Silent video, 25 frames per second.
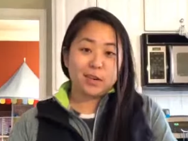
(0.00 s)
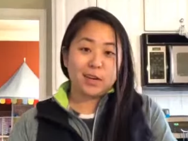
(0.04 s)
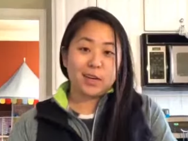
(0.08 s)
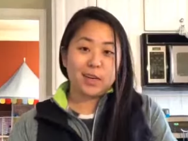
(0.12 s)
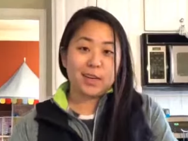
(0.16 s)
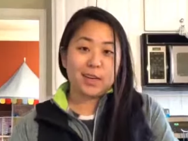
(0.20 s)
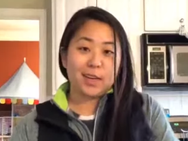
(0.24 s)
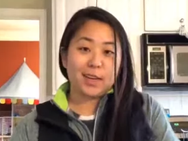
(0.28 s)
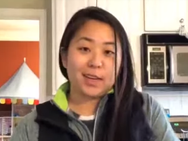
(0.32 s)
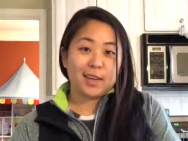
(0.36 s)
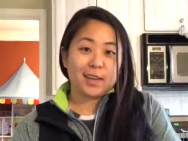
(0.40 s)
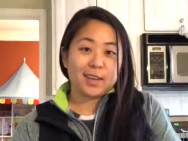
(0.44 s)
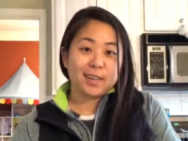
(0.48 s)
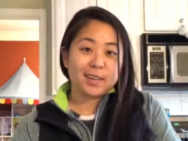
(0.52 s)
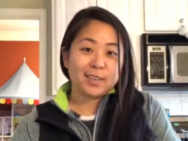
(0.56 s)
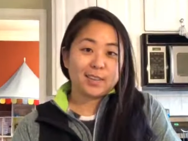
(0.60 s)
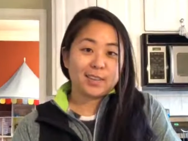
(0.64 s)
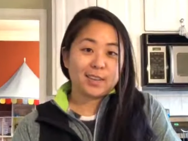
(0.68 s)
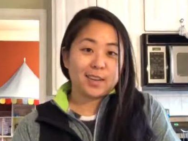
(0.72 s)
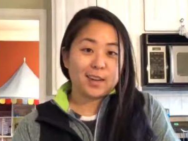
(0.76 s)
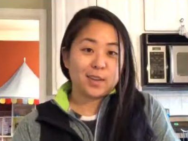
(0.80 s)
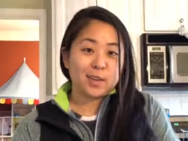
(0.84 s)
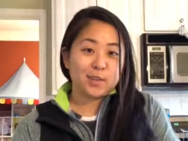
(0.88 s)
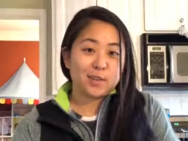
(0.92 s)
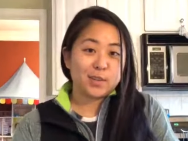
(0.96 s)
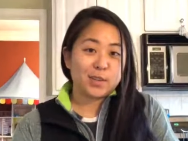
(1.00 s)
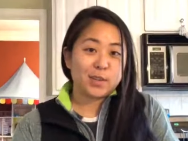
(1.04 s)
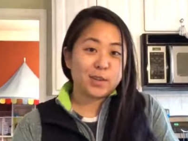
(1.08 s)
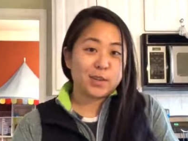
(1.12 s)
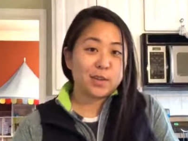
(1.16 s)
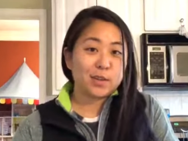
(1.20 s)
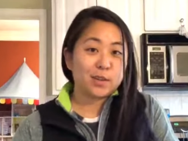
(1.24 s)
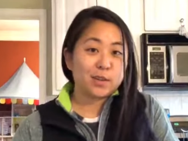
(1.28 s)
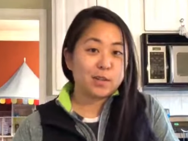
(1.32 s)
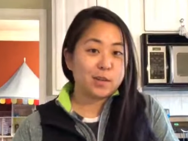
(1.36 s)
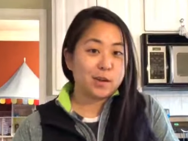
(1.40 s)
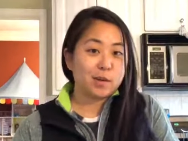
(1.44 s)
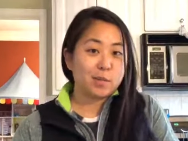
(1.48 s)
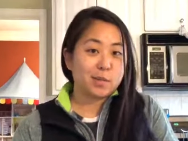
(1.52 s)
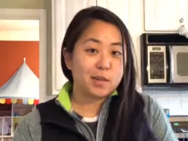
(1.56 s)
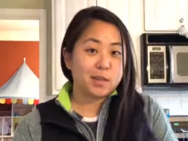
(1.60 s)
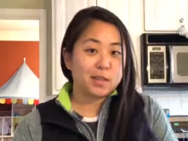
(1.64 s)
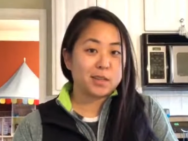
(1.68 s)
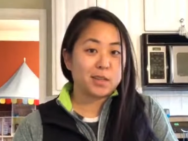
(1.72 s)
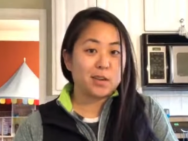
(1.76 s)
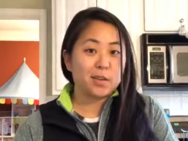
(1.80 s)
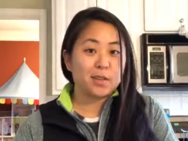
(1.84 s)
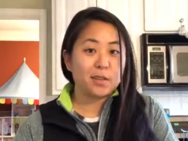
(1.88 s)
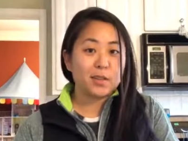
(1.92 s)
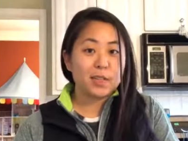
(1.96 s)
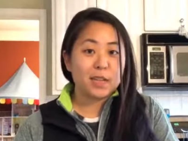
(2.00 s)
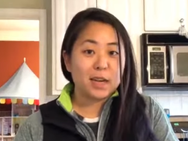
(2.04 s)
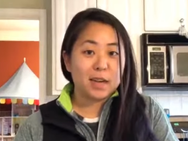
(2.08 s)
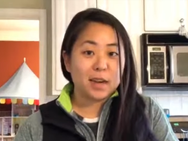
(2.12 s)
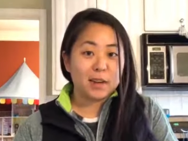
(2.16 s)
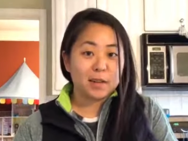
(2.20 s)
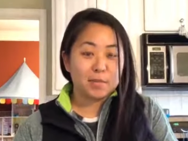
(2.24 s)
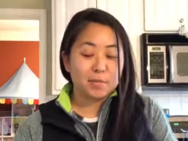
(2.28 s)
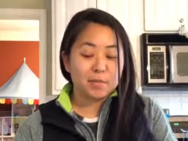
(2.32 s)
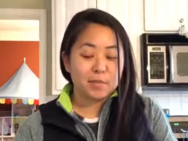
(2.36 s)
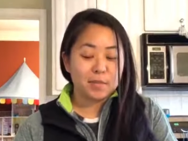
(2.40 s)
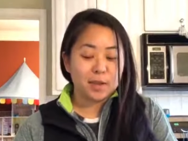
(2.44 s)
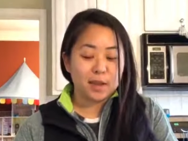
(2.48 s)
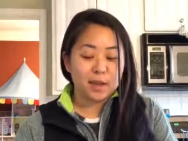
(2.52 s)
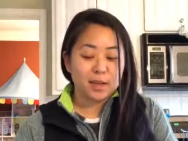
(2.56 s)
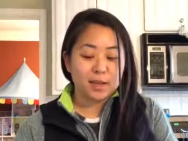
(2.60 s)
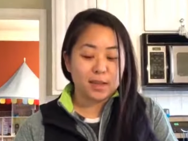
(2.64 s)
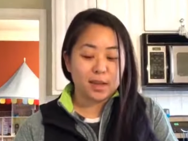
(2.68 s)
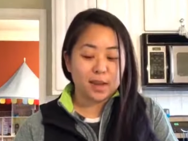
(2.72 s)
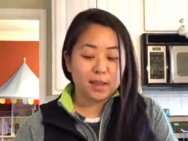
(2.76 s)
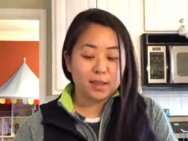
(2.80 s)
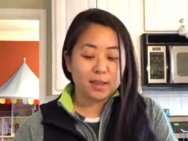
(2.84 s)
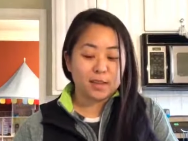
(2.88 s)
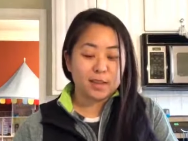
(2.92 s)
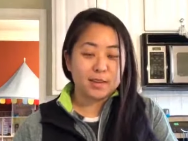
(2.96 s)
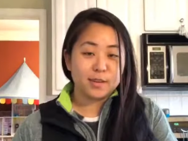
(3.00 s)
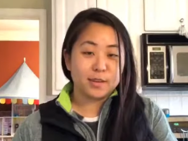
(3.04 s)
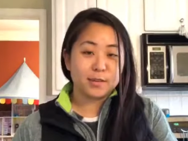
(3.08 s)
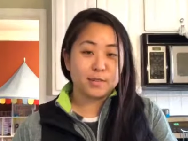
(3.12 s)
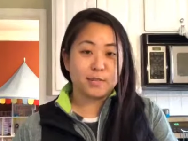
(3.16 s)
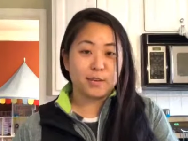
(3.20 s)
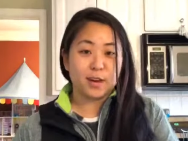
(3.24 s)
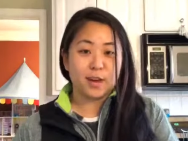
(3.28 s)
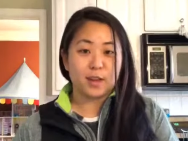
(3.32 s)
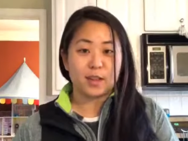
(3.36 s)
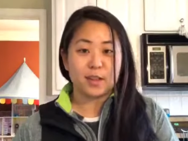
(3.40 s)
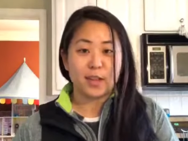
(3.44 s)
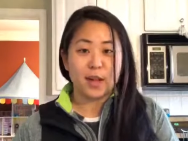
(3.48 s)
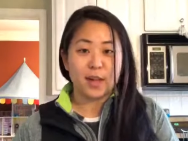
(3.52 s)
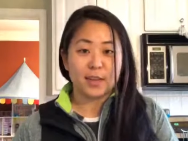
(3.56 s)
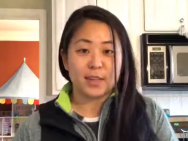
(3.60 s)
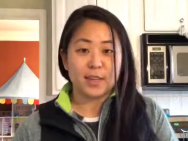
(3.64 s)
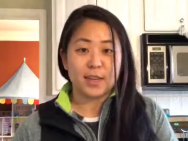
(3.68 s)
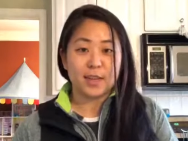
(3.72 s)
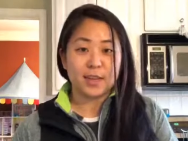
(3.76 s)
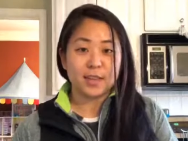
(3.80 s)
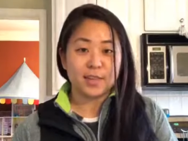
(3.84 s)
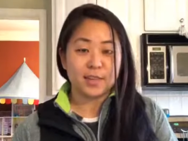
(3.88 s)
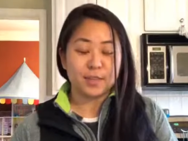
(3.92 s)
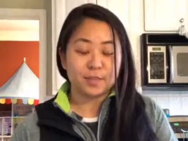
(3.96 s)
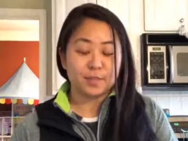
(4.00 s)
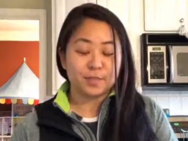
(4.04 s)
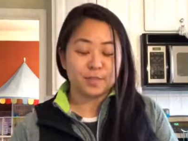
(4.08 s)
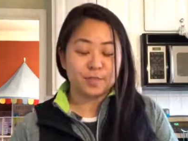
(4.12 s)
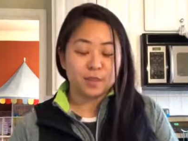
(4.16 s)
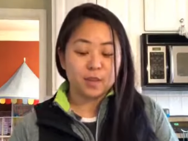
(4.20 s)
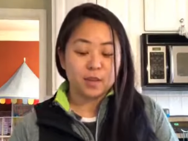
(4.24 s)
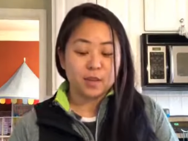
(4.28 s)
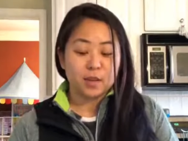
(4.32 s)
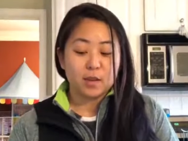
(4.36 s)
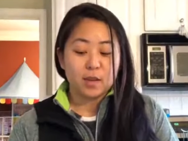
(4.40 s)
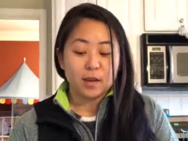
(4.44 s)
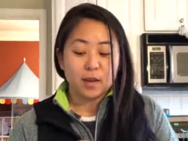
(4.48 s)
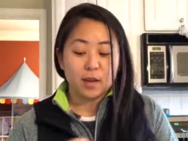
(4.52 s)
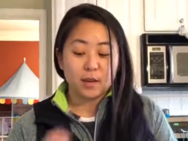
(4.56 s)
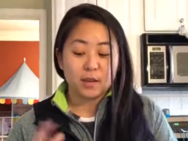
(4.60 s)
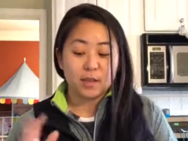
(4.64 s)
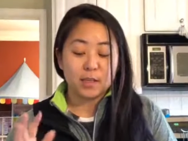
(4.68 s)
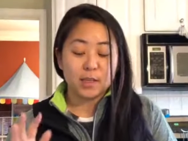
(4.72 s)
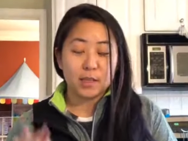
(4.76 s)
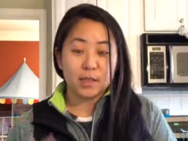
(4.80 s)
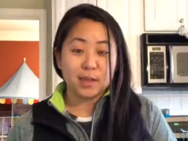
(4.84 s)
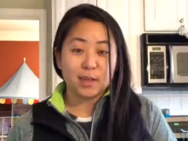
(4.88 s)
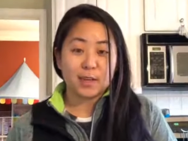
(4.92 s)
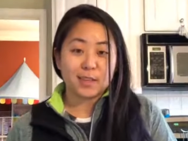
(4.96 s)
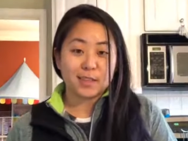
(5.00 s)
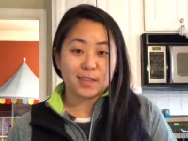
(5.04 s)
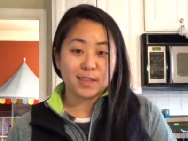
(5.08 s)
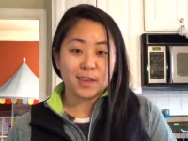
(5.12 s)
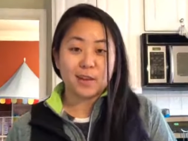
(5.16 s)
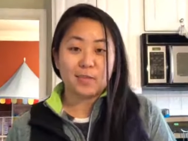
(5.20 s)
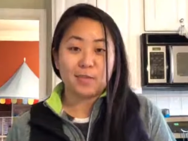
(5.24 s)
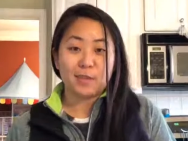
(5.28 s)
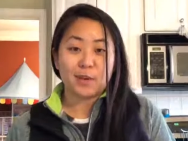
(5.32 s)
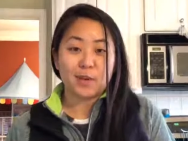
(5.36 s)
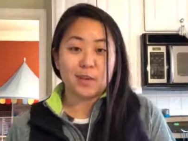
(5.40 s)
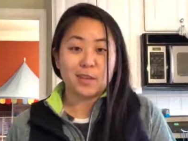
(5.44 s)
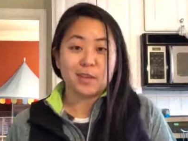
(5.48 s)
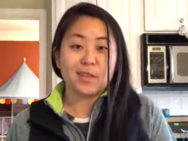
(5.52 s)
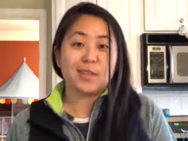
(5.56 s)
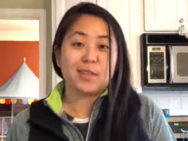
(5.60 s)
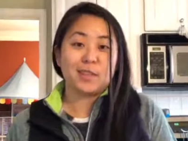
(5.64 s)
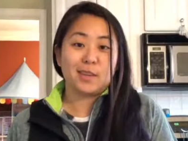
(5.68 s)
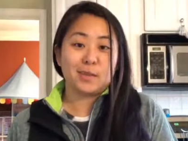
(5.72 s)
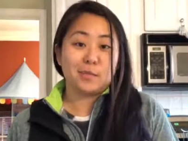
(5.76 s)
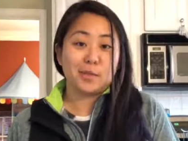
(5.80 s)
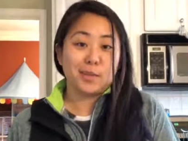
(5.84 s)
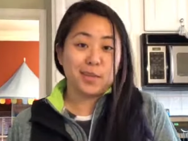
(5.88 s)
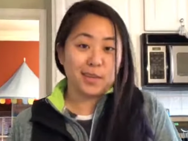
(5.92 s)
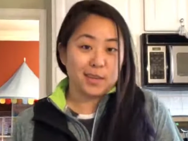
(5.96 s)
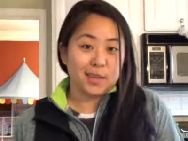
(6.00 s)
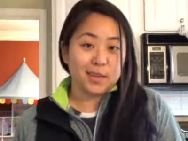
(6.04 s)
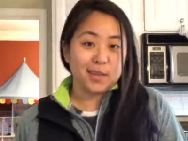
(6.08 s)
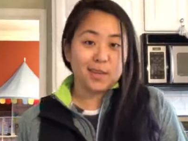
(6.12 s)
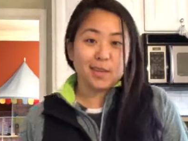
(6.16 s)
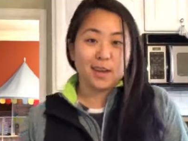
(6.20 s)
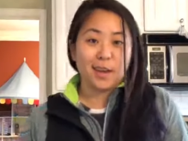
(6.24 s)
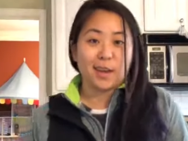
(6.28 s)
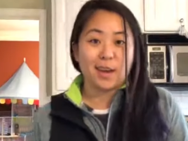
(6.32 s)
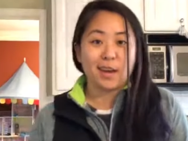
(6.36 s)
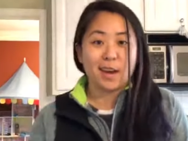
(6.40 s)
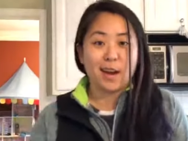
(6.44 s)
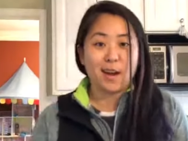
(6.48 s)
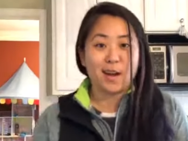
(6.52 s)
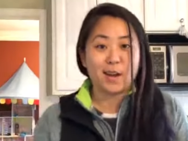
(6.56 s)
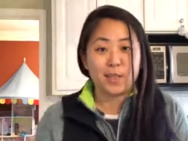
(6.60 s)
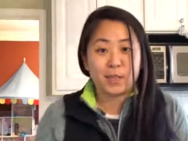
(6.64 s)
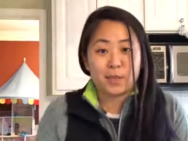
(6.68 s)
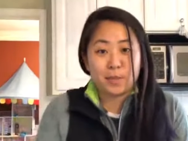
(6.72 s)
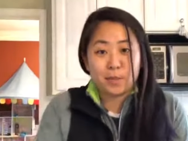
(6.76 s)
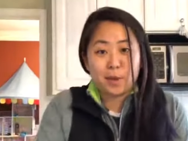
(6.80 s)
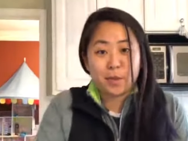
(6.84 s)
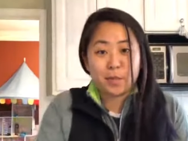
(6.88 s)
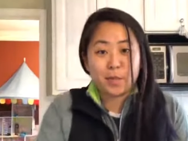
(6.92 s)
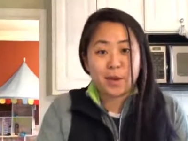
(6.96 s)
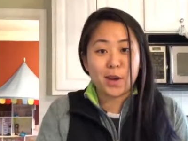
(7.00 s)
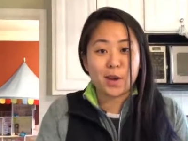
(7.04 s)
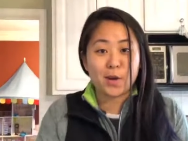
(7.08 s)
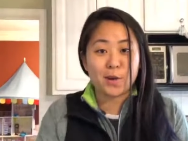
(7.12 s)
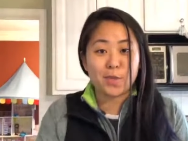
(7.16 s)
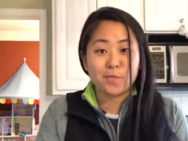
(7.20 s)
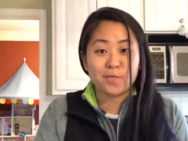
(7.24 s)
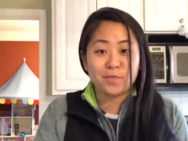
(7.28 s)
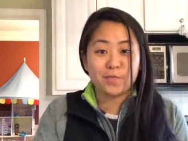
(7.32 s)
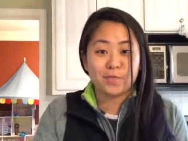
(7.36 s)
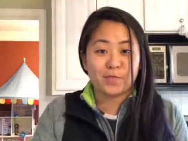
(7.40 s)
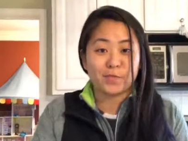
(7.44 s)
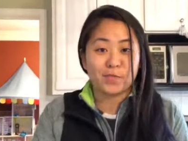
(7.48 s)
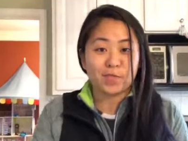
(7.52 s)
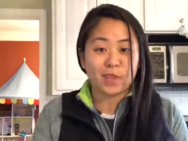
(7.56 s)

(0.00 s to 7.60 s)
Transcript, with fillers: rainy days, I used to go to Starbucks all the time and get London Fog lattes until I discovered Steeped Tea, and now I just make my own.